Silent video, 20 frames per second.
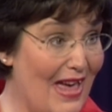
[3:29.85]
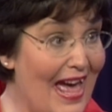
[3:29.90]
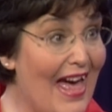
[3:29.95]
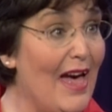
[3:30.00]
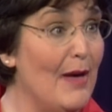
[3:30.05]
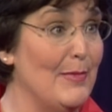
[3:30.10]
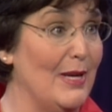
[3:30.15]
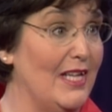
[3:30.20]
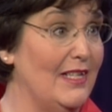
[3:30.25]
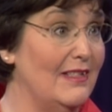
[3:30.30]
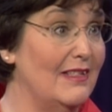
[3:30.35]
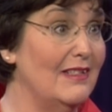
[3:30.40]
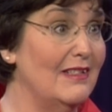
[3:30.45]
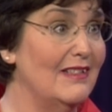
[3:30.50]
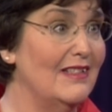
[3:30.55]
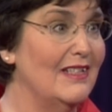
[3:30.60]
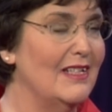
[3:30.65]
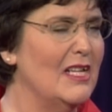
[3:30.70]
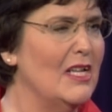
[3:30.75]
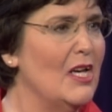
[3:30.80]
habit,
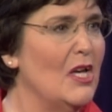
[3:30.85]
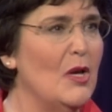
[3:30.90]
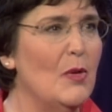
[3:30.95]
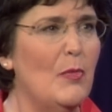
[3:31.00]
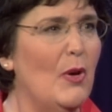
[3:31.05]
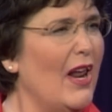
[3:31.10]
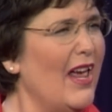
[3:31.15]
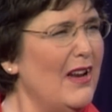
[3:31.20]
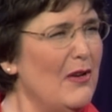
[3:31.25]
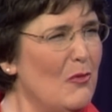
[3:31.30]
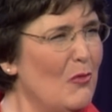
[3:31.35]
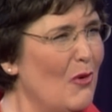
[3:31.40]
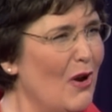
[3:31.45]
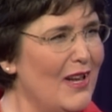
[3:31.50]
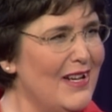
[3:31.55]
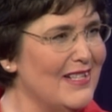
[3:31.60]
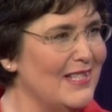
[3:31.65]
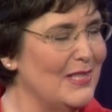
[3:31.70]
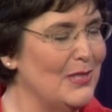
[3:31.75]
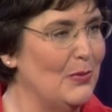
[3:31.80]
but I didn't
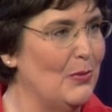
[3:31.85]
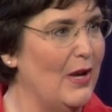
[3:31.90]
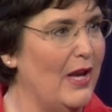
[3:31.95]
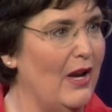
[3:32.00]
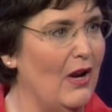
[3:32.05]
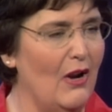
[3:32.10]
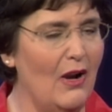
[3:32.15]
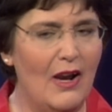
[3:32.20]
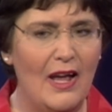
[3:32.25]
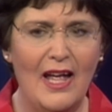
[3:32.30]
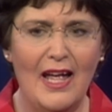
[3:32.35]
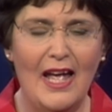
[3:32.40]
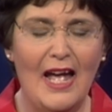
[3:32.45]
want to swear.